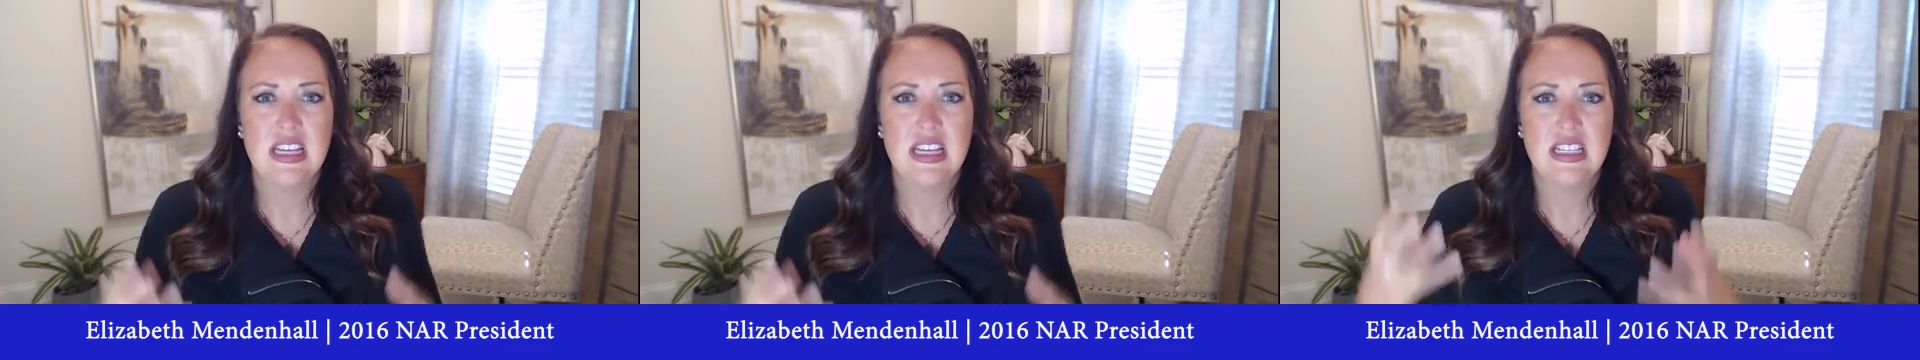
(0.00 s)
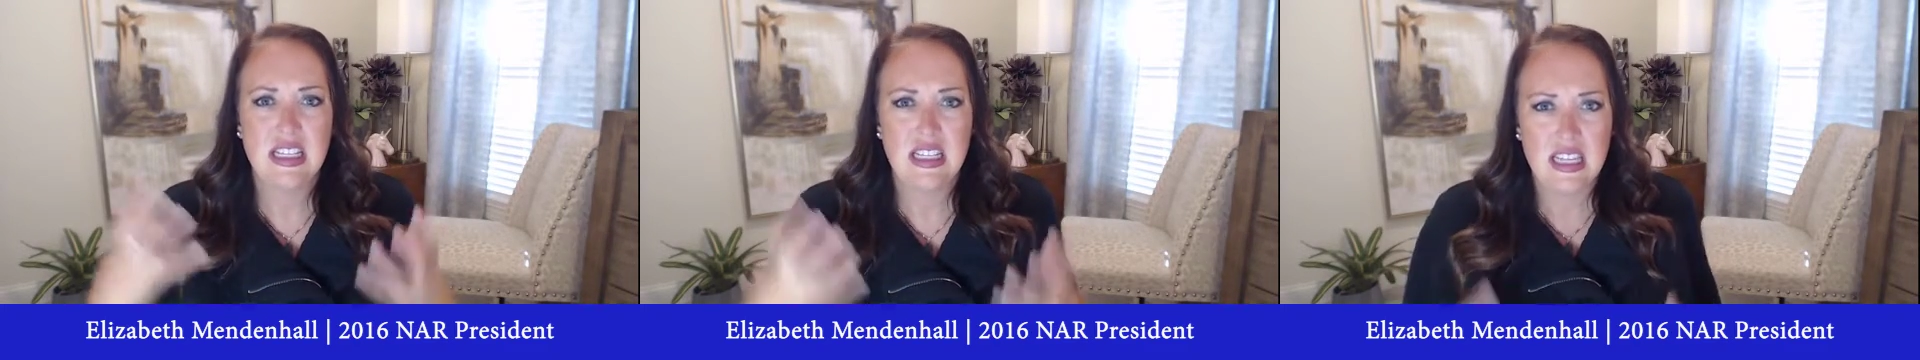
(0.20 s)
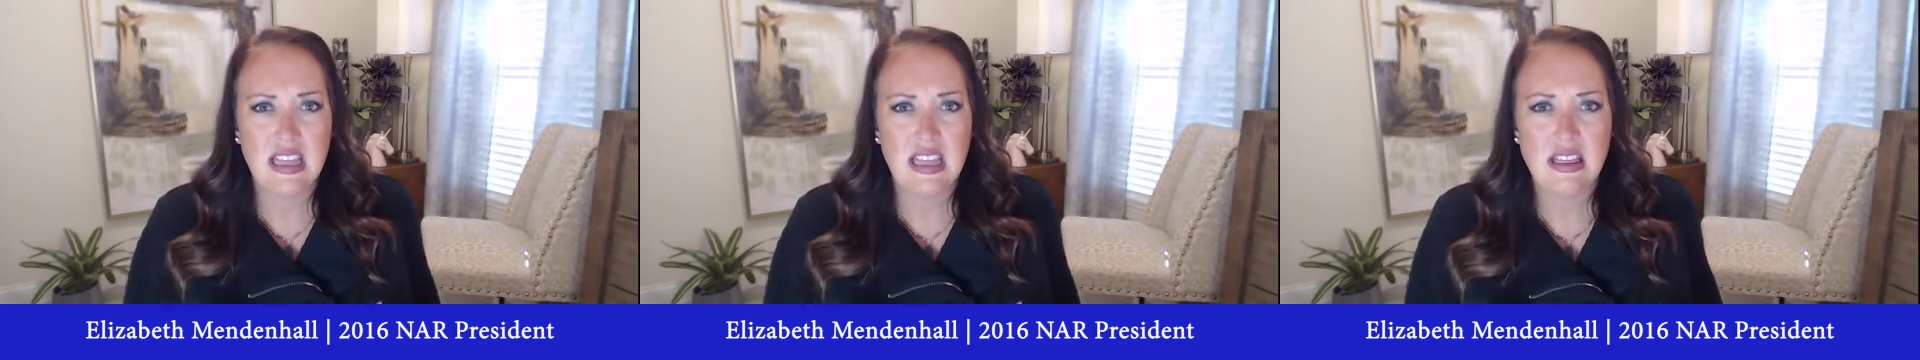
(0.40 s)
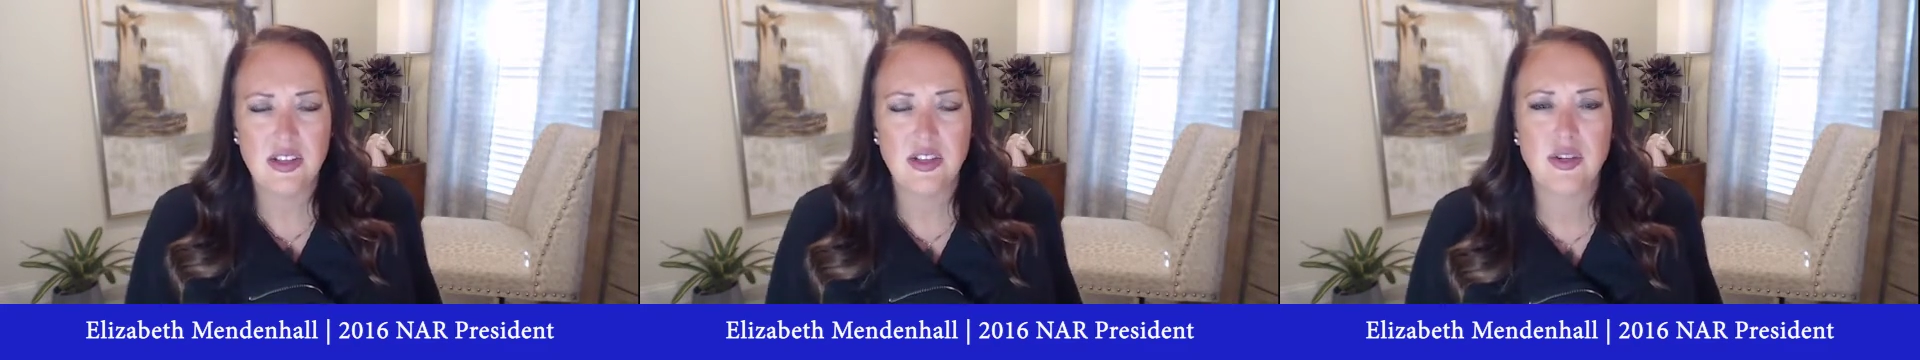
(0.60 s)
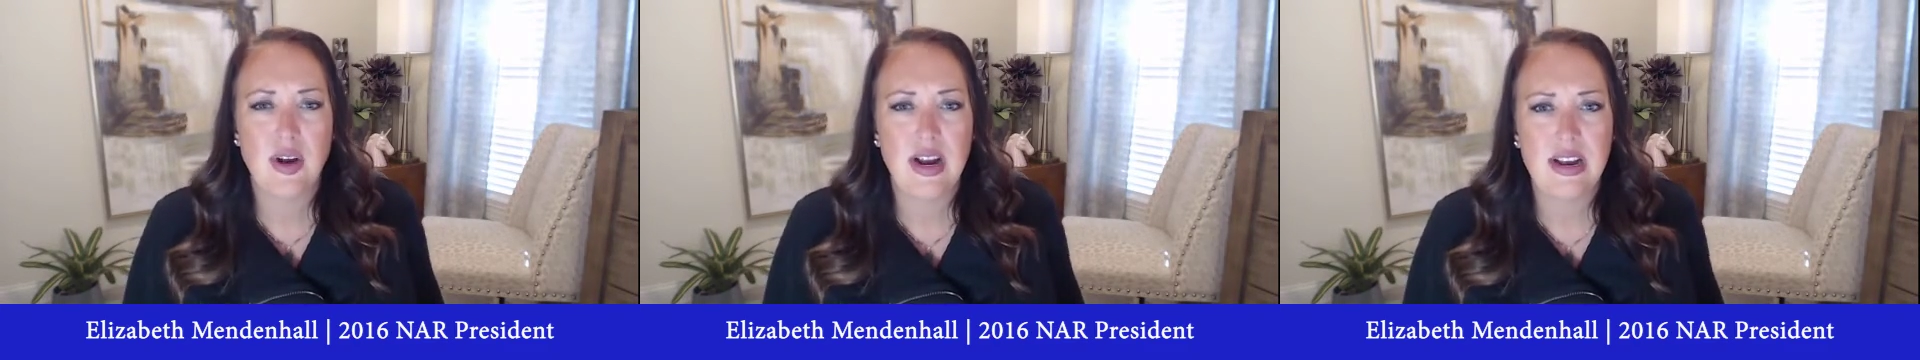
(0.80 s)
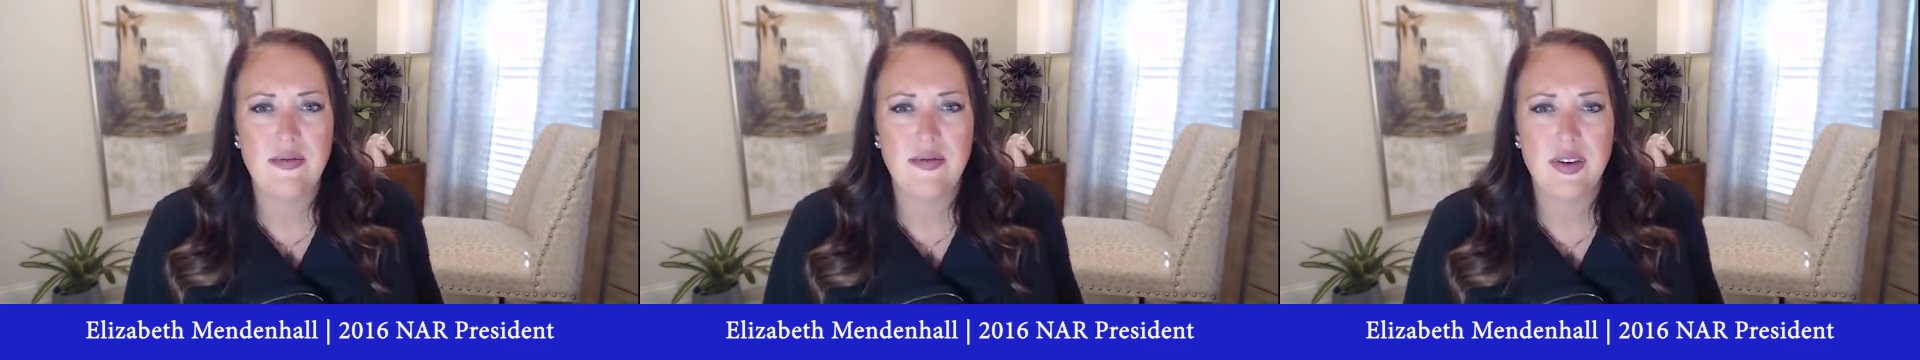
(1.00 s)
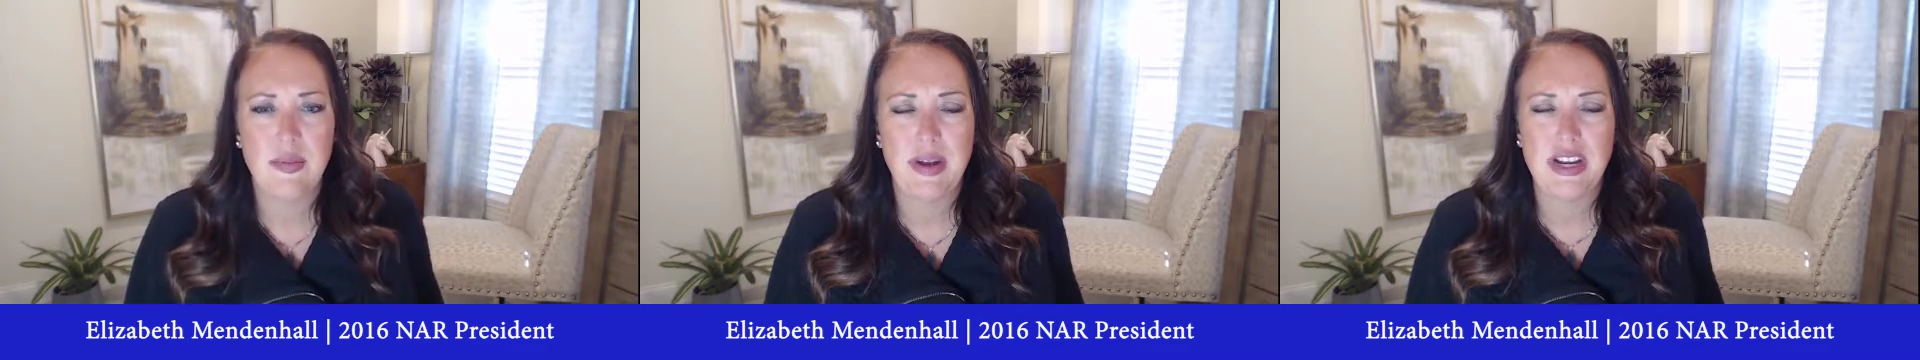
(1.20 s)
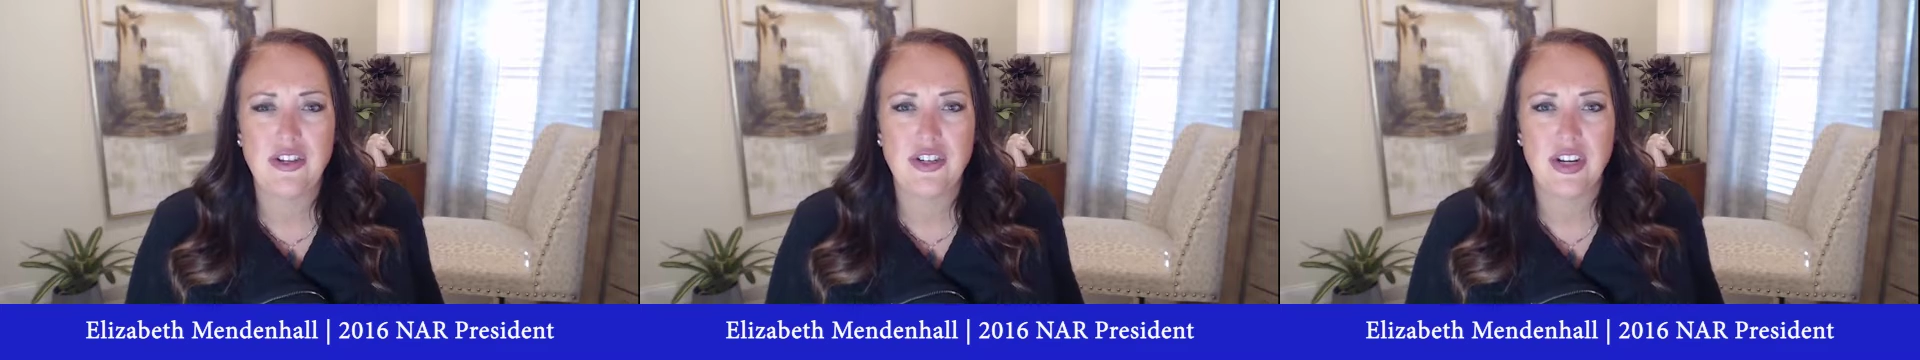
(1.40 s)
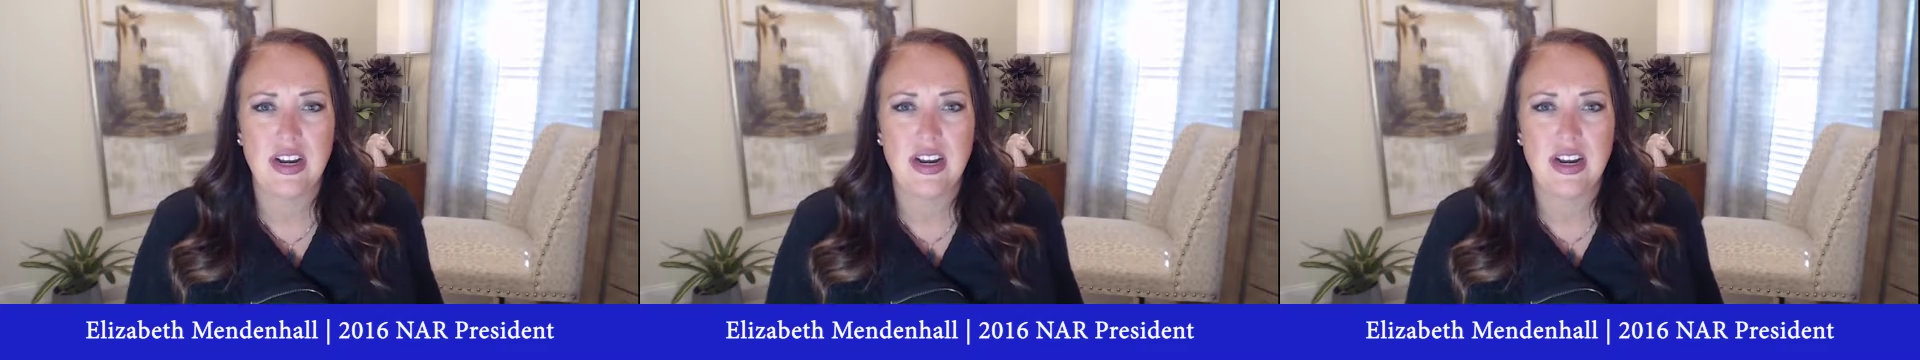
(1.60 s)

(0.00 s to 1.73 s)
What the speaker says: to get this great information,